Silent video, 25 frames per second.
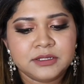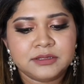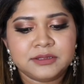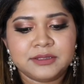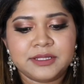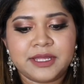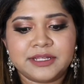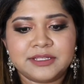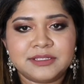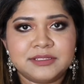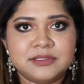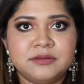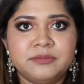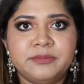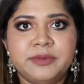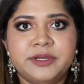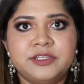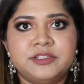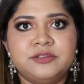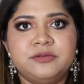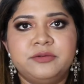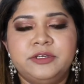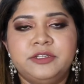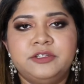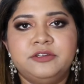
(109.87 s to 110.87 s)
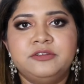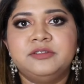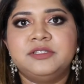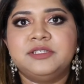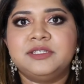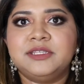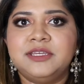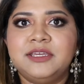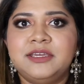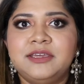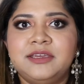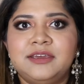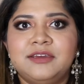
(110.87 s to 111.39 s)
That's the best way to
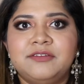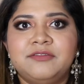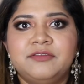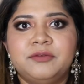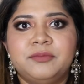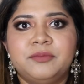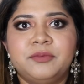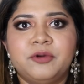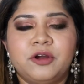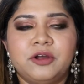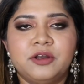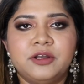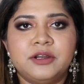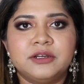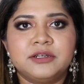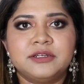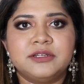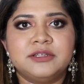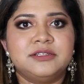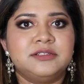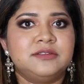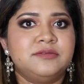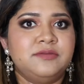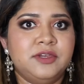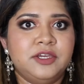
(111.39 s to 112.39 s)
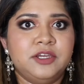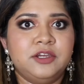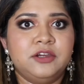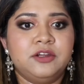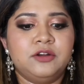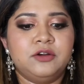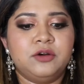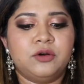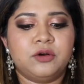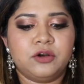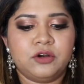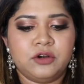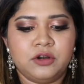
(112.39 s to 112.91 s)
see if a product is
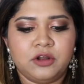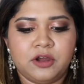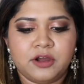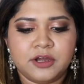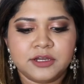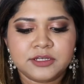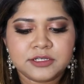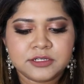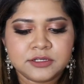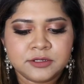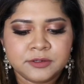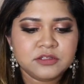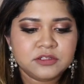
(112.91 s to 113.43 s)
vegan or not.